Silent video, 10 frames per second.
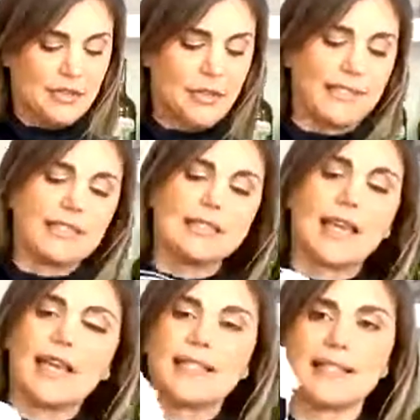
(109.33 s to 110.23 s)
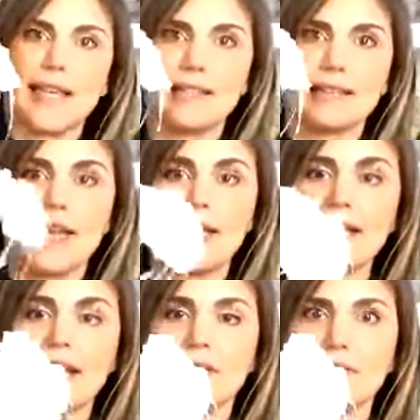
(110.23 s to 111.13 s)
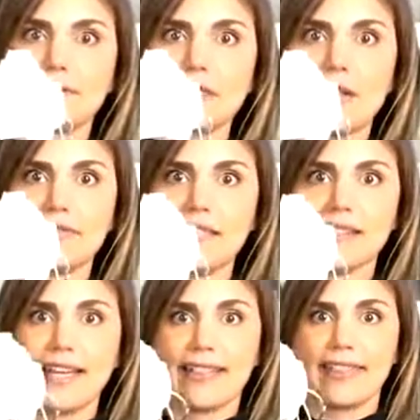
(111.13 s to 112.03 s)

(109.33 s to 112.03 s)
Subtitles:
so it's nice and light and fluffy like